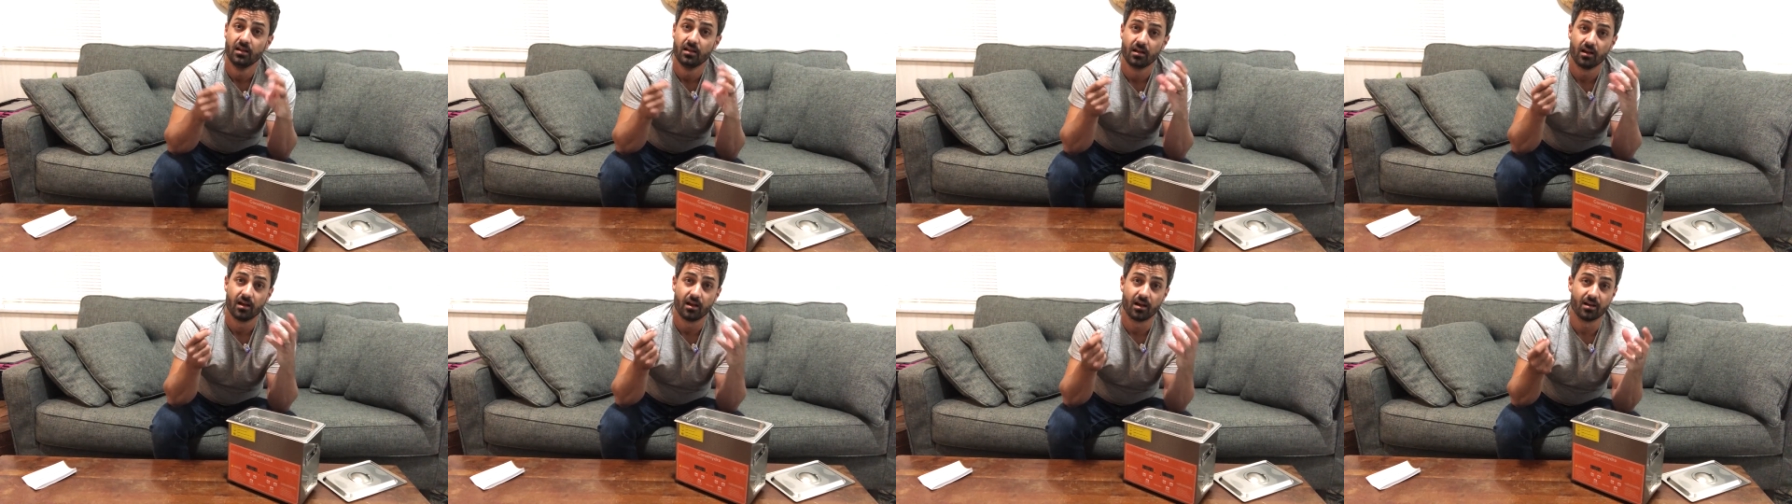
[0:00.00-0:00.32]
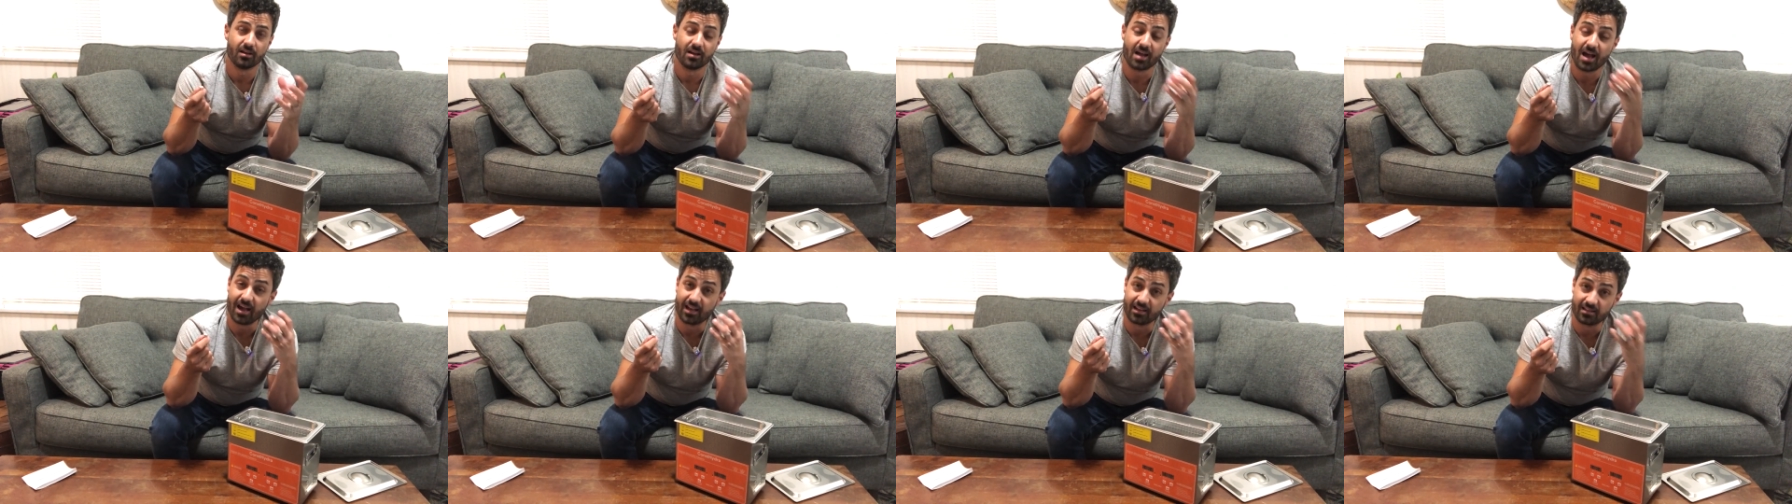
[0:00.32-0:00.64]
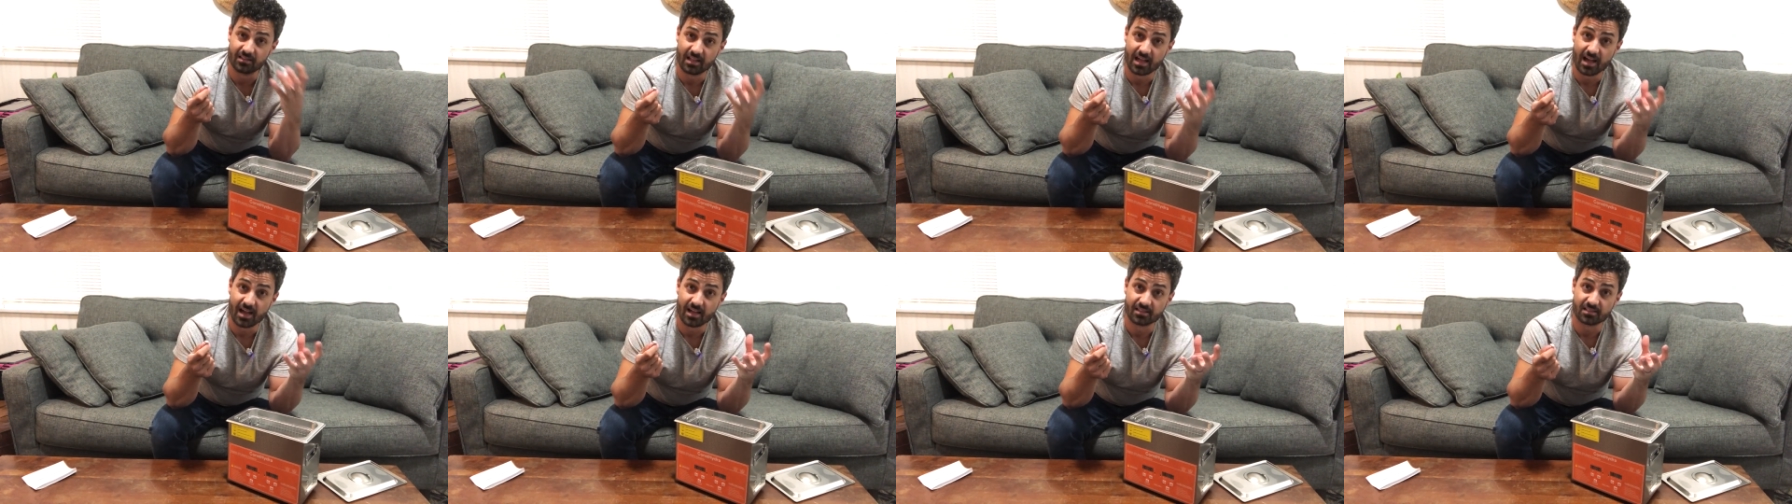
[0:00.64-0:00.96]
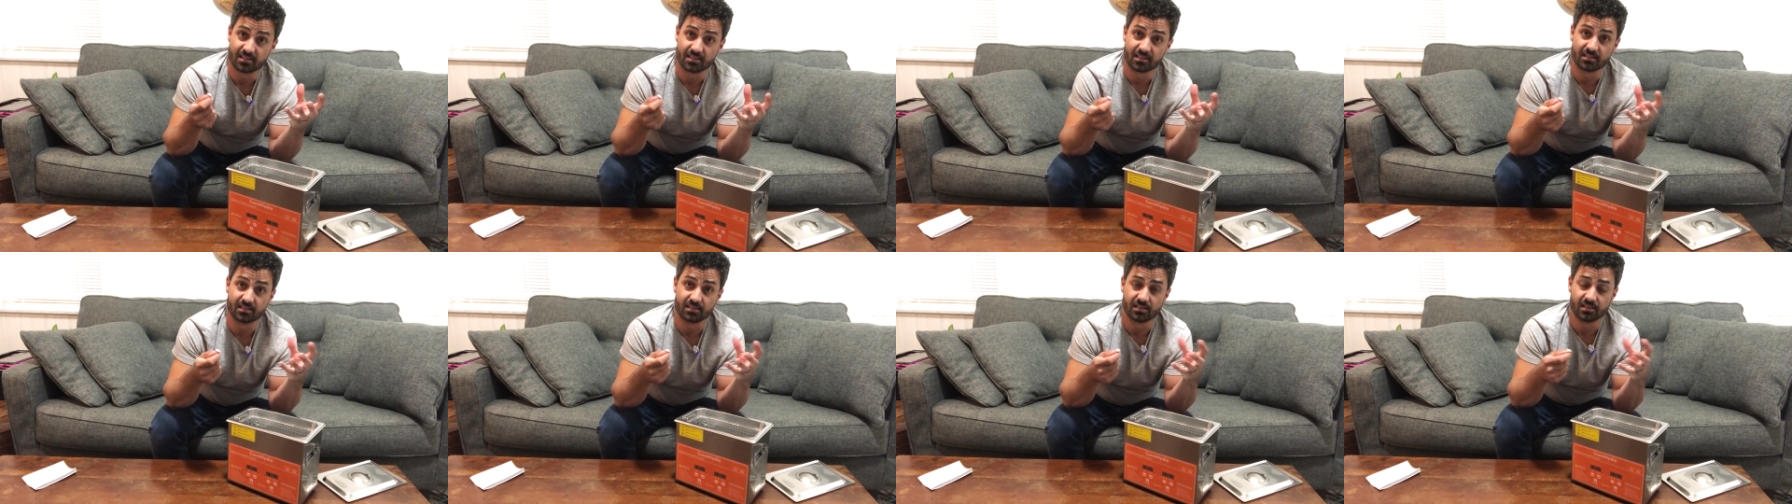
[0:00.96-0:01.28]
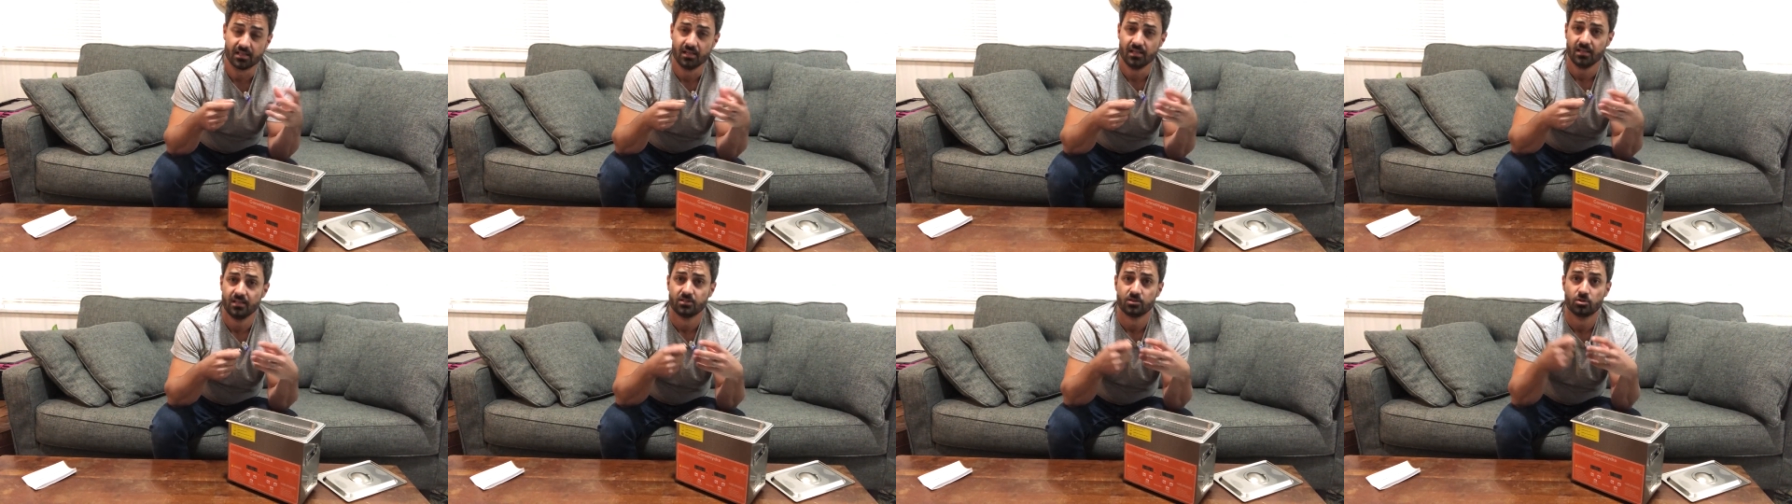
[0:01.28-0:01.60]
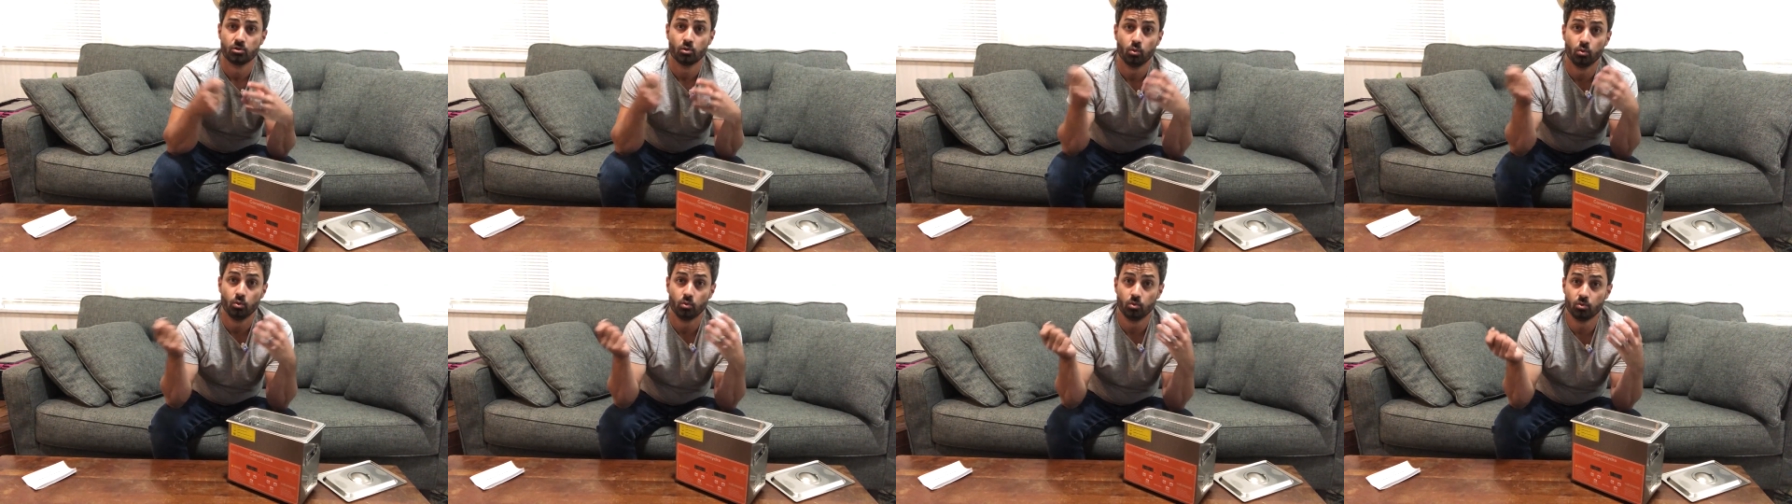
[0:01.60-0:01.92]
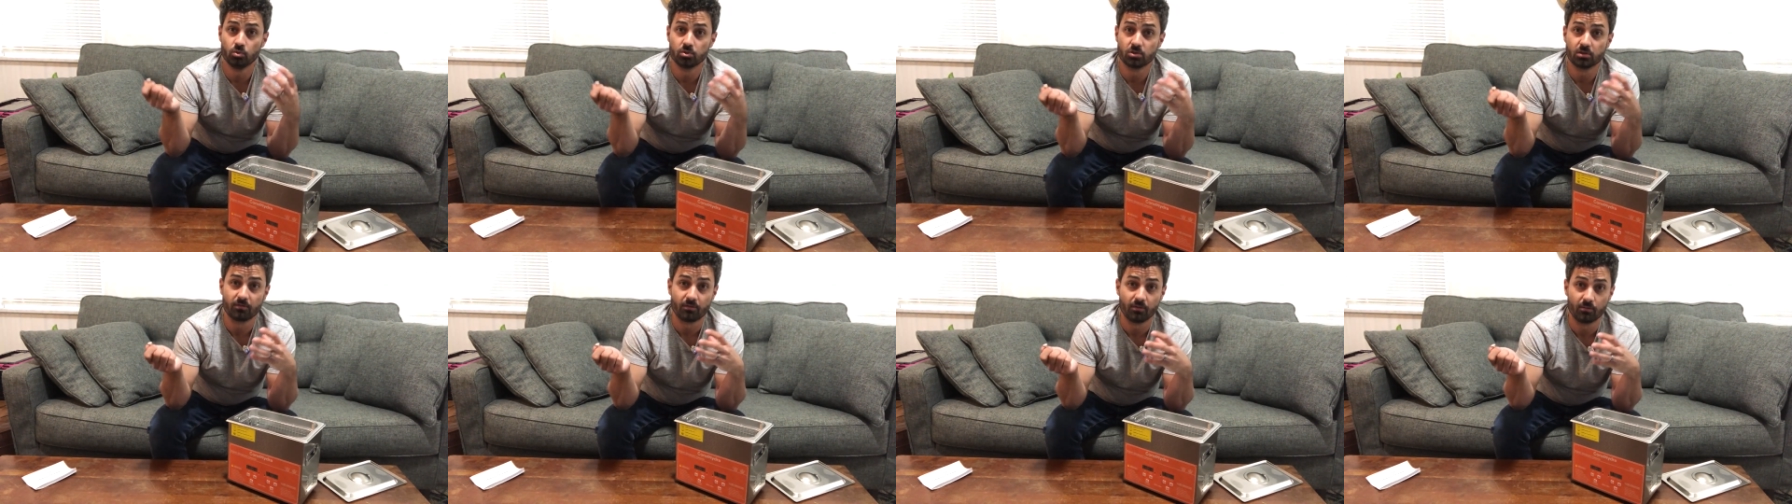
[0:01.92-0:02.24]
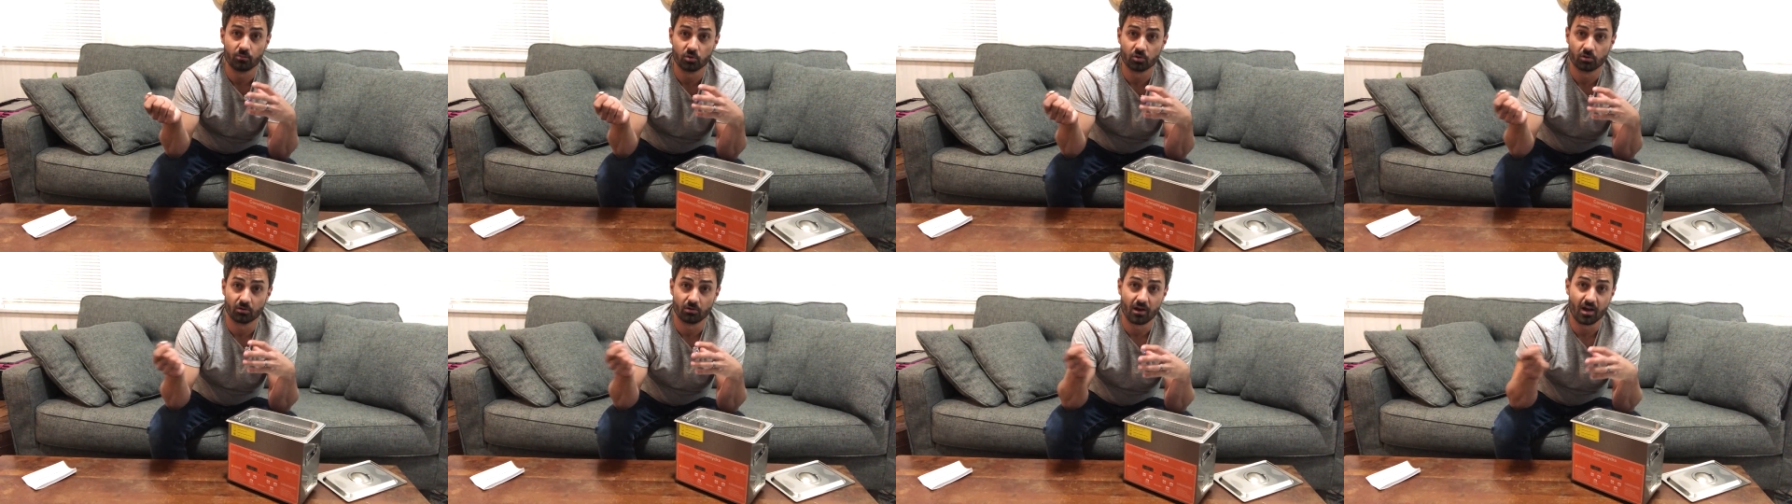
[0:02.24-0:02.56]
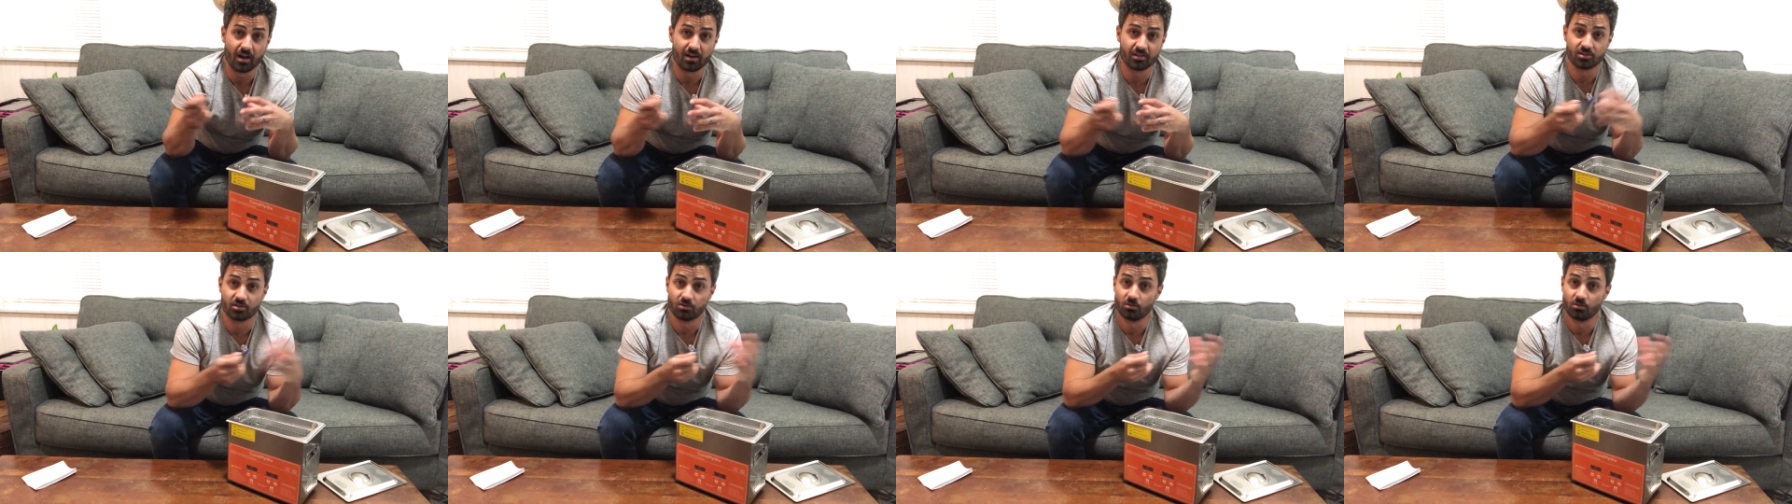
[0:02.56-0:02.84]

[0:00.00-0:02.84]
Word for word: uh, eyeglasses, tools from your garage.